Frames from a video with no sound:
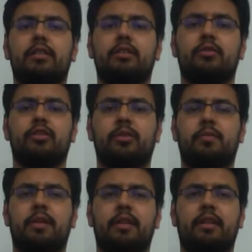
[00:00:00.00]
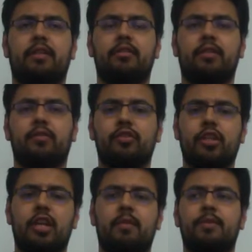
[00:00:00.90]
So just being that they're different
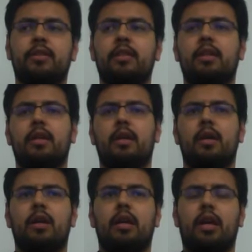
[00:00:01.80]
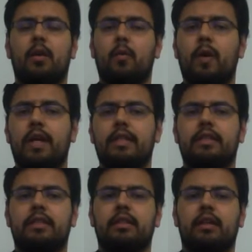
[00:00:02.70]
shapes and
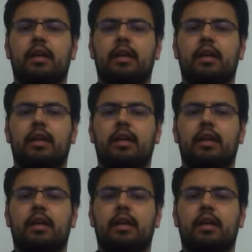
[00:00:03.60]
weights,